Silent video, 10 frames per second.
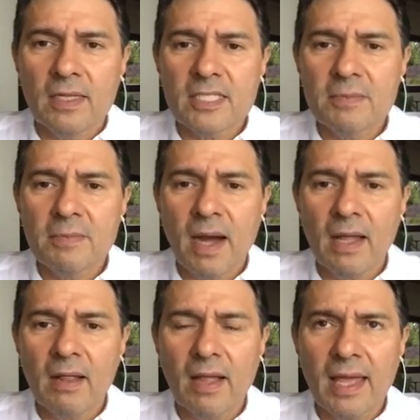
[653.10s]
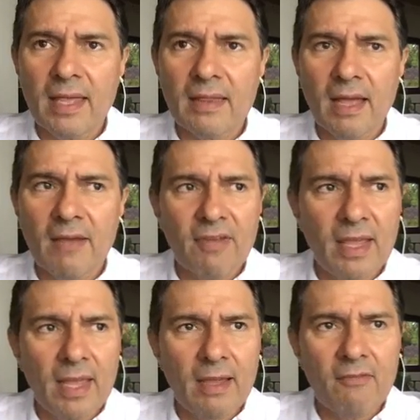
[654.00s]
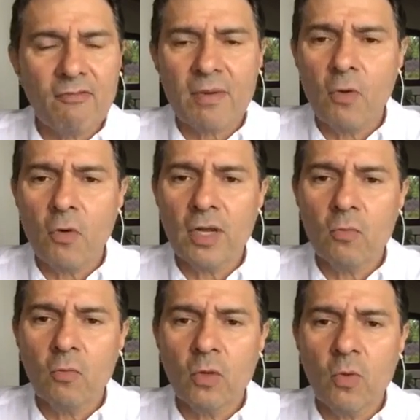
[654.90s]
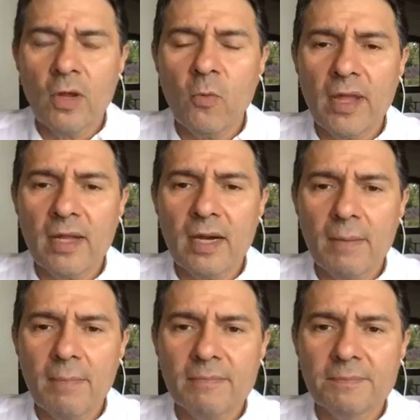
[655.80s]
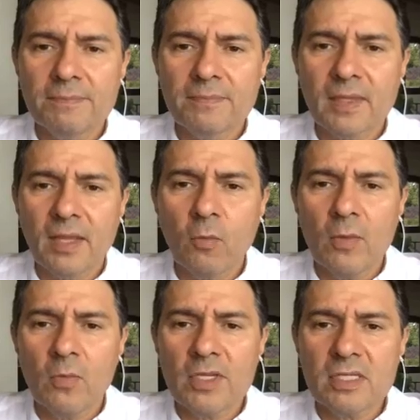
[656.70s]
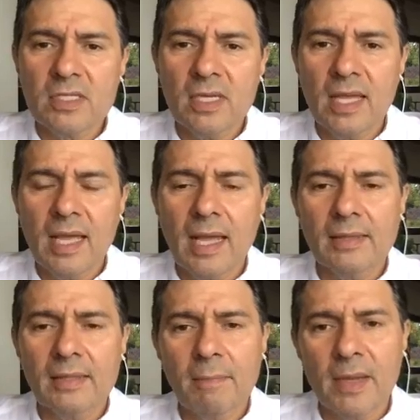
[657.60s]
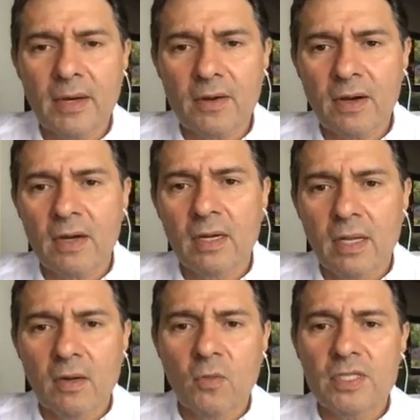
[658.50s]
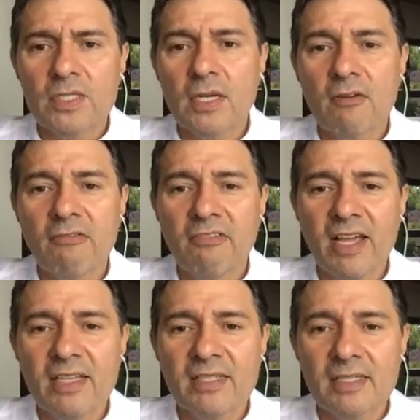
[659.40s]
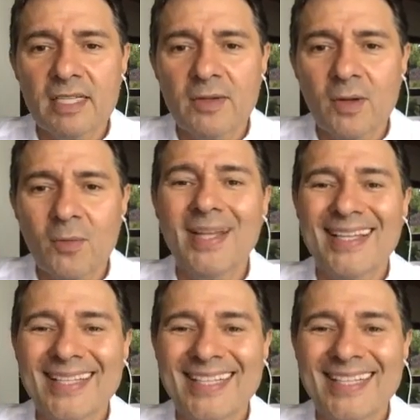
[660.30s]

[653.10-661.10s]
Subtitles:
Smile at life every morning when we wake up. When we see at the mirror, we see our faces and we went,